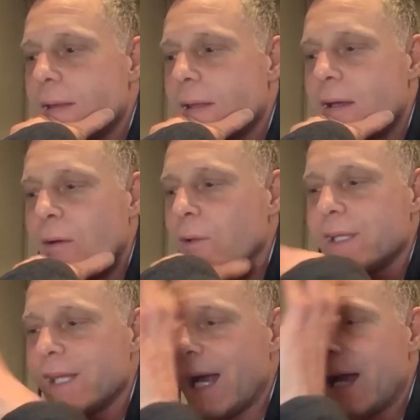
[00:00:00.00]
the only
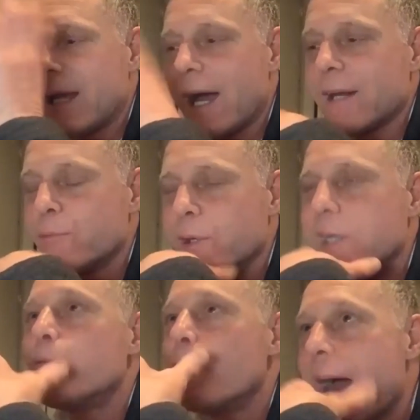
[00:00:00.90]
thing I kind of
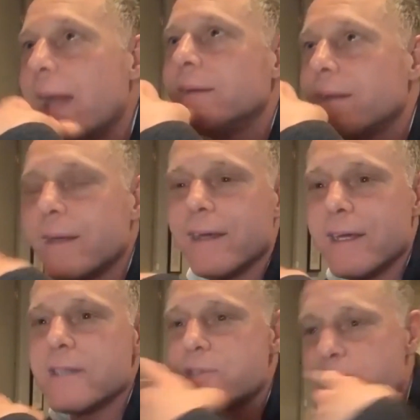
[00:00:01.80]
regret
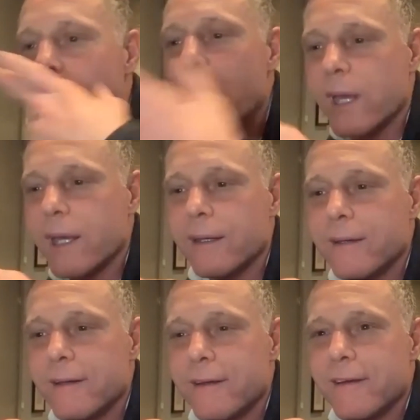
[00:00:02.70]
is smoking.
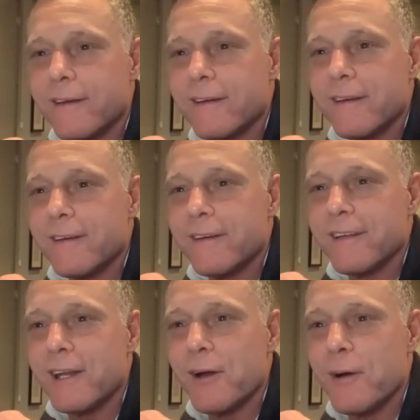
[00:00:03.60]

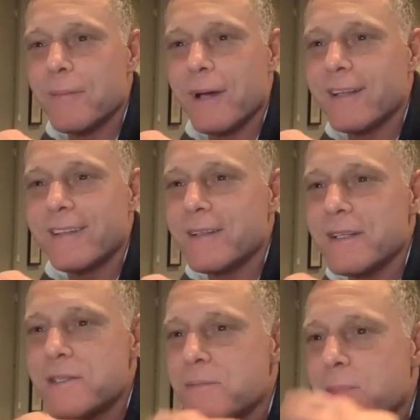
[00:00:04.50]
You know, I
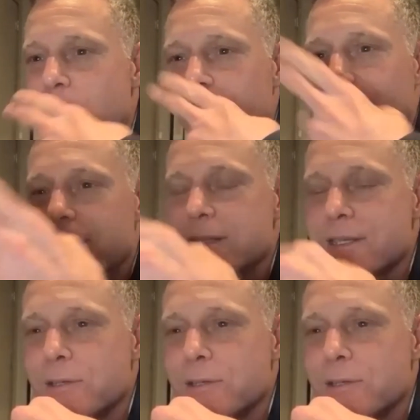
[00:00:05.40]
smoking is